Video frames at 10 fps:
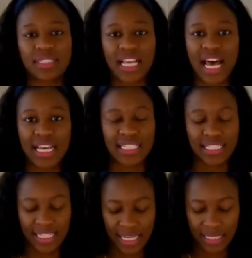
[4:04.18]
size
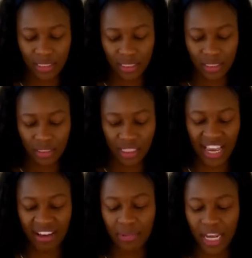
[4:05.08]
since,
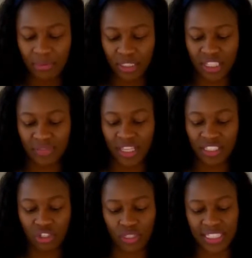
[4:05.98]
like, I've been able to fit
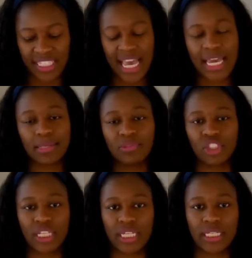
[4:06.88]
into the same
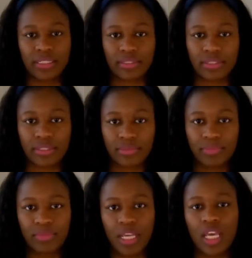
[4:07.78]
jeans
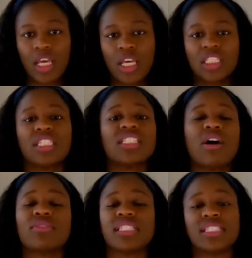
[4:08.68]
since
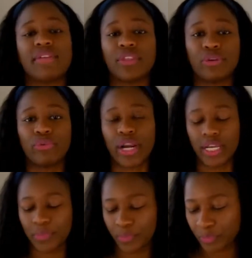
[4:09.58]
I was in 7th
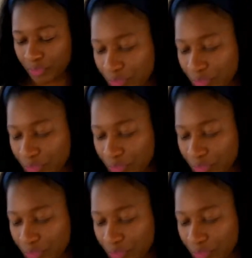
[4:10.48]
grade.